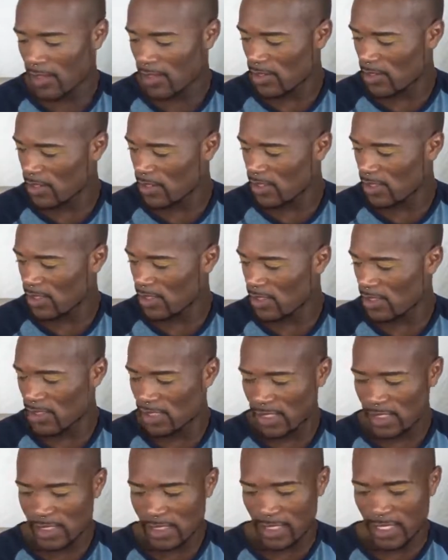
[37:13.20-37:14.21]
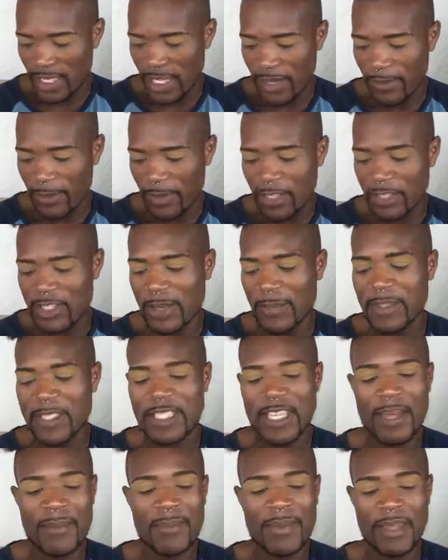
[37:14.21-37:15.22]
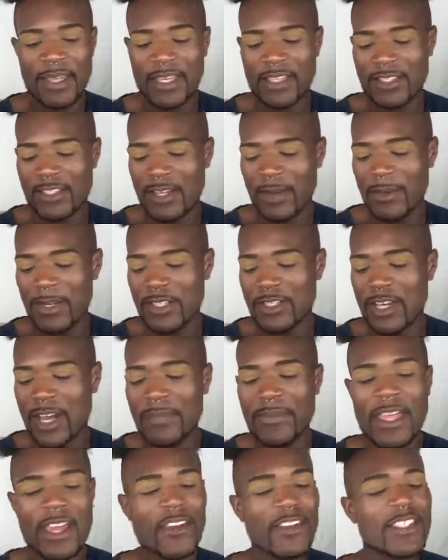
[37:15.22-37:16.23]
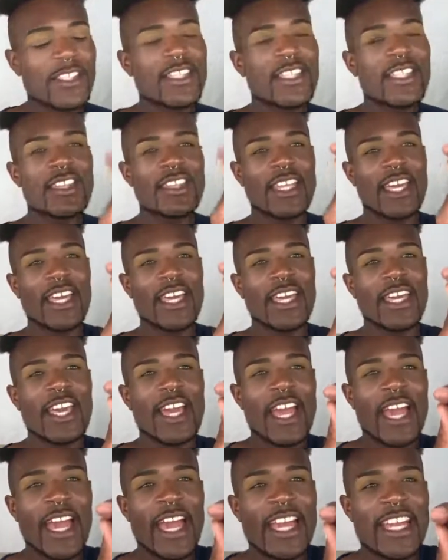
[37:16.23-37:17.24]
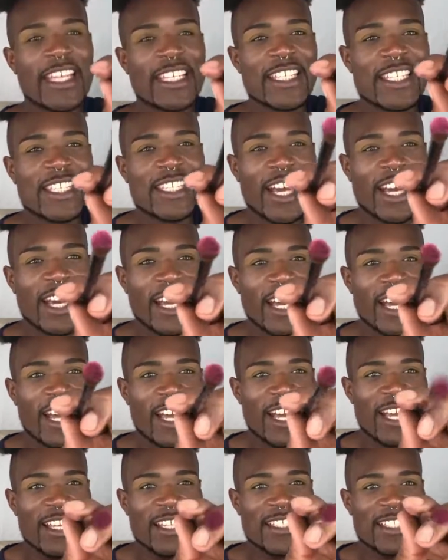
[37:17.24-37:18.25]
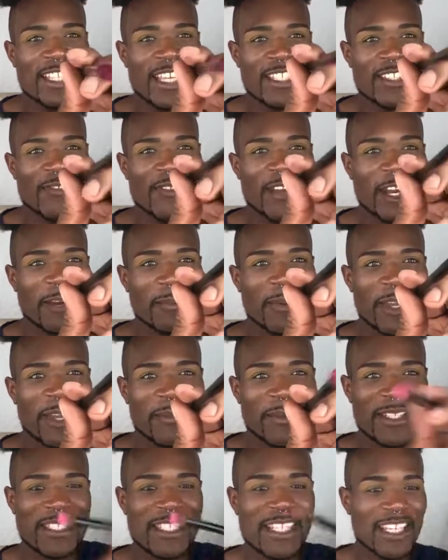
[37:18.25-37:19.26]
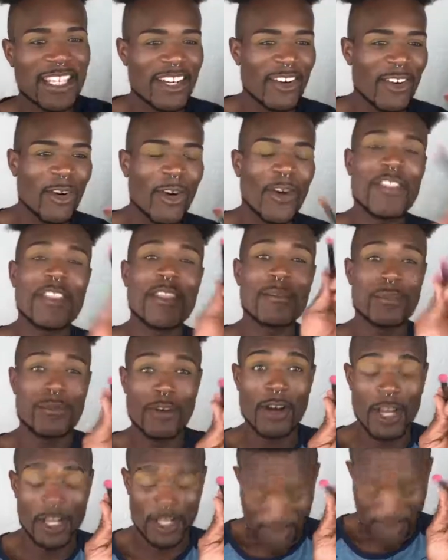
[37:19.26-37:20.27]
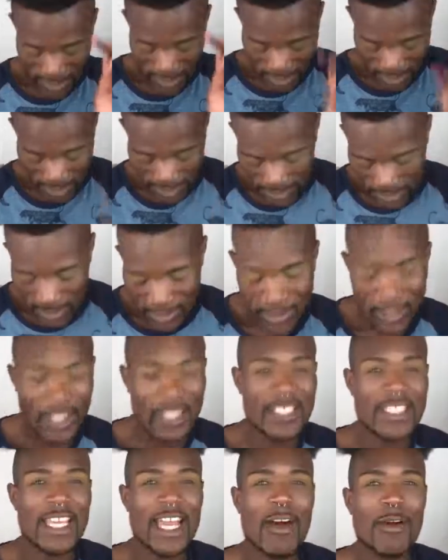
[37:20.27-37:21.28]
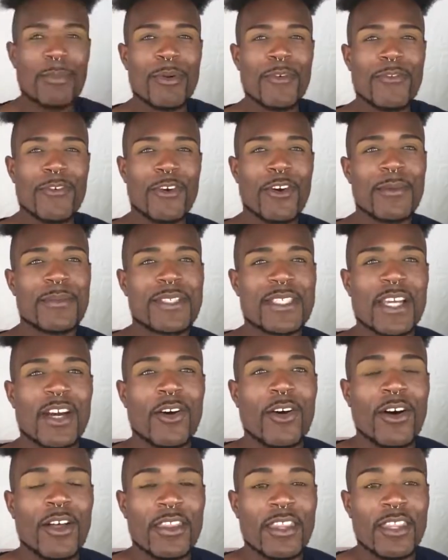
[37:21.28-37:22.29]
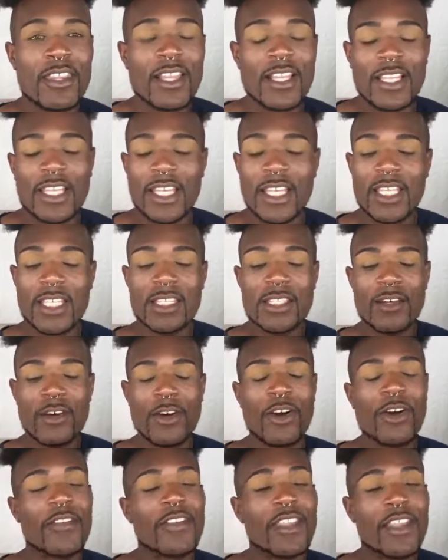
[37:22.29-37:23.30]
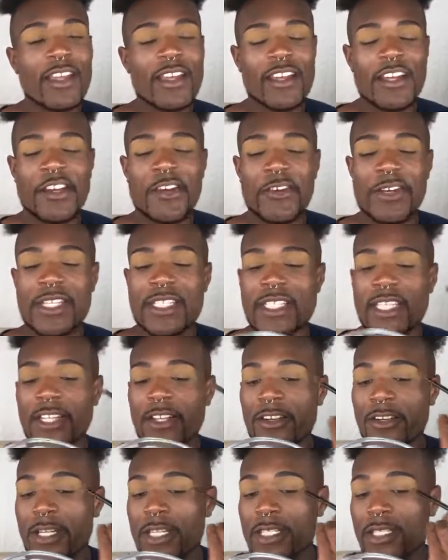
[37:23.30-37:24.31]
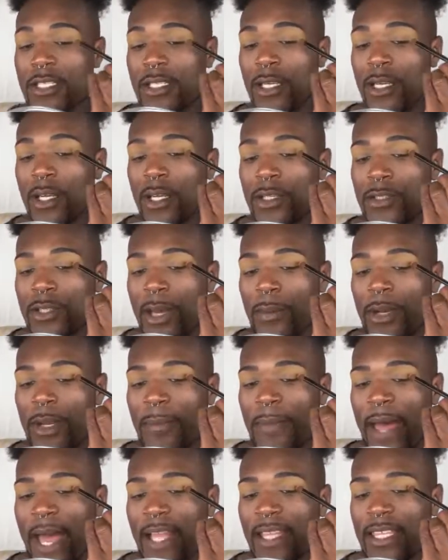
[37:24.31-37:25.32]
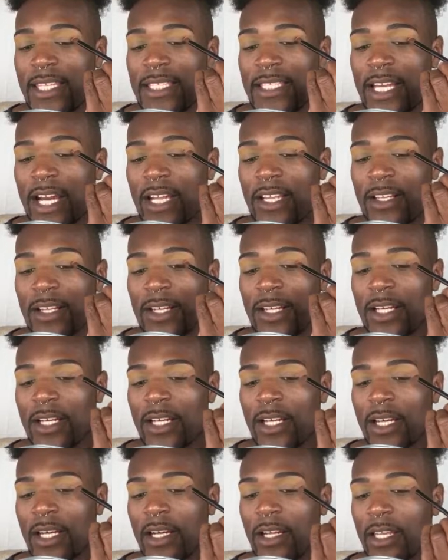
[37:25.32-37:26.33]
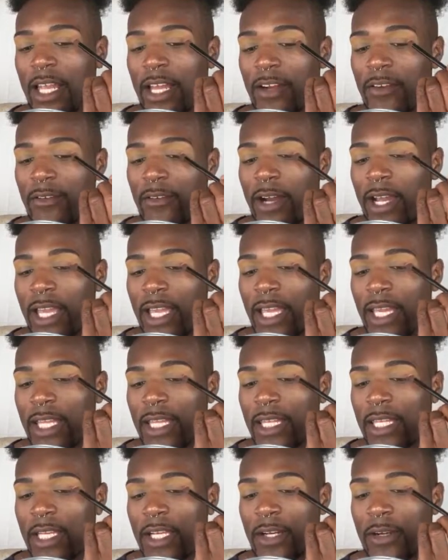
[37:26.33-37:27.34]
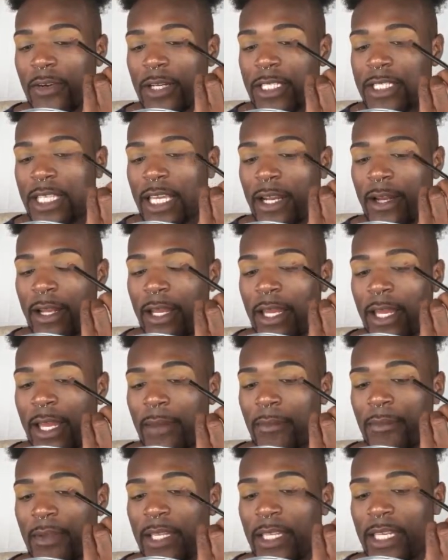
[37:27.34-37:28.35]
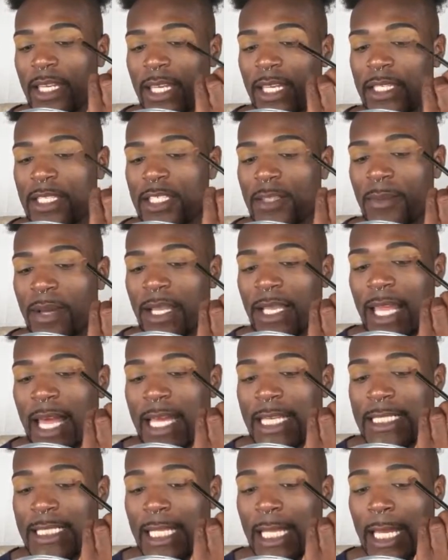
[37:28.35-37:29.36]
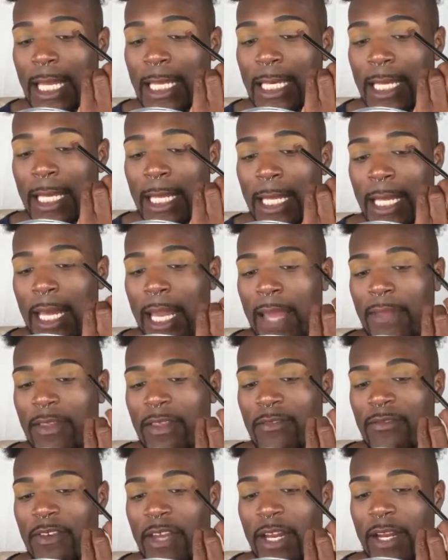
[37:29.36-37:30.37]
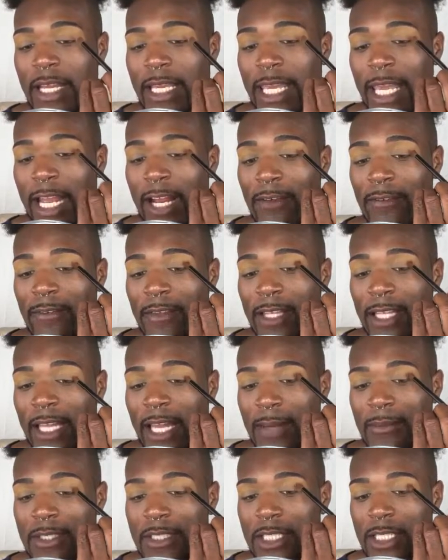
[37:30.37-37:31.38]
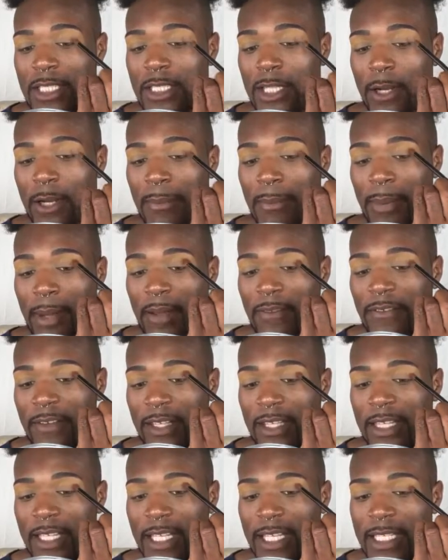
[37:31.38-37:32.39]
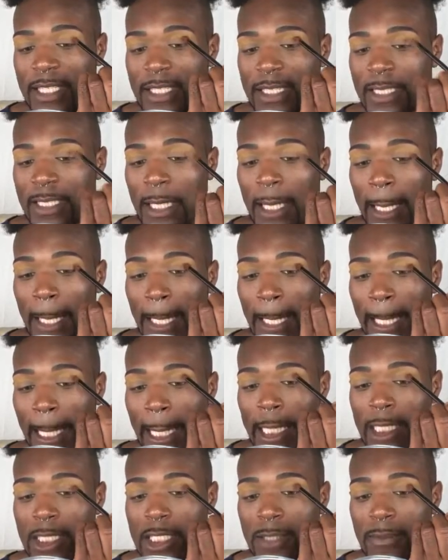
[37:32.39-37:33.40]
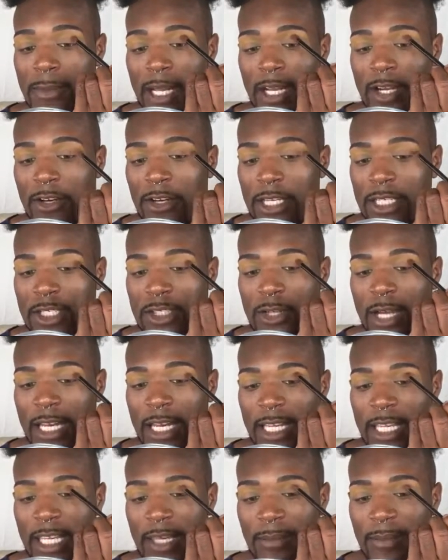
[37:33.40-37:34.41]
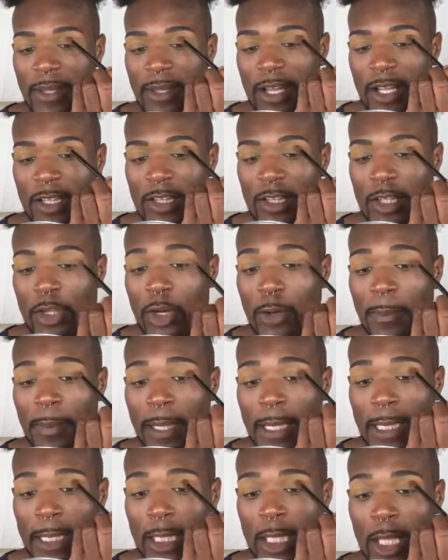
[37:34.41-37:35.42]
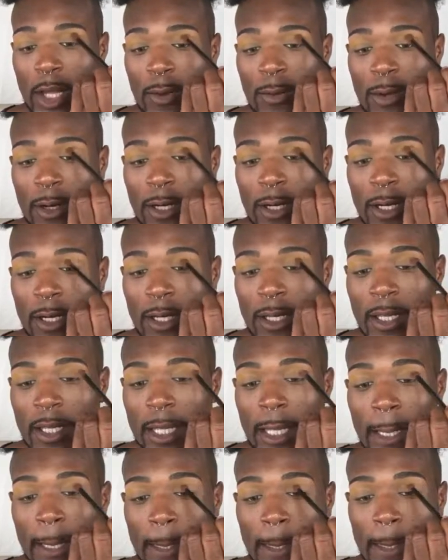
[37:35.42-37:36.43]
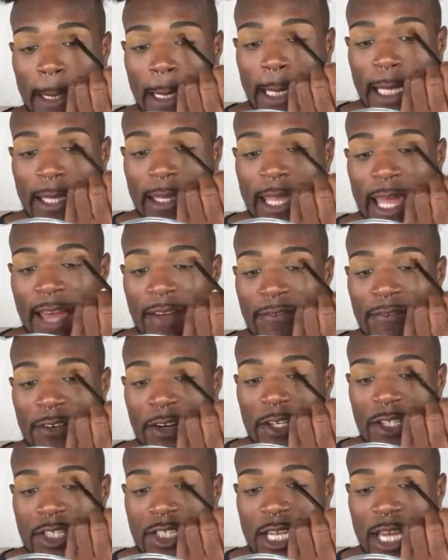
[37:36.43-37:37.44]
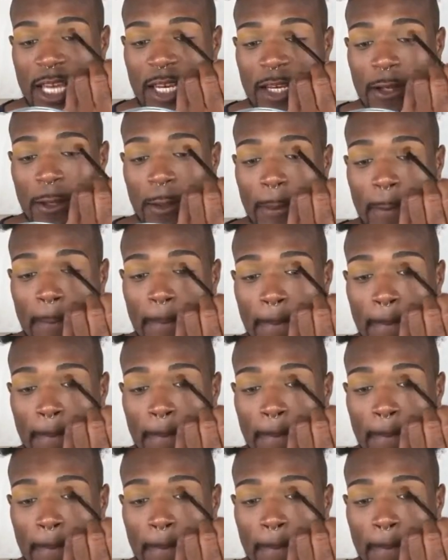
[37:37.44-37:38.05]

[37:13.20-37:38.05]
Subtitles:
Let's see, yeah, we're gonna jump into that pink. So I'm gonna drop that onto the thing. It's very pigmented on the brush. So let's see how it performs on the lid, or on the crease, in the crease. So I'm gonna pack this color like right in the crease area and blend it into my lash line. And then very carefully, I'm just gonna start buffing this into my crease, trying to keep it a little bit lower than that first shadow.